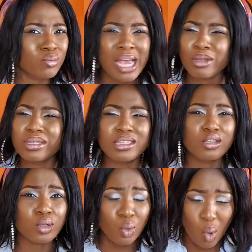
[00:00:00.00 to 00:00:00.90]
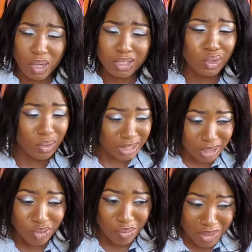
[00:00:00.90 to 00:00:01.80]
I know this was God talking
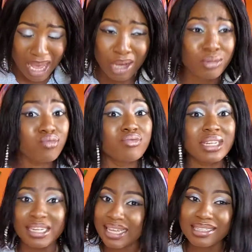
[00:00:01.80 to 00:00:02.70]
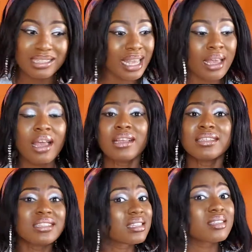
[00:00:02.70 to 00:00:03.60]
to me. I could relate. Like,
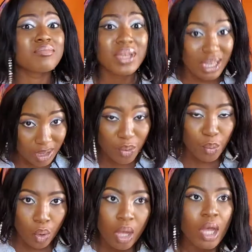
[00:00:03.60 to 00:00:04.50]
this is me, Elomo.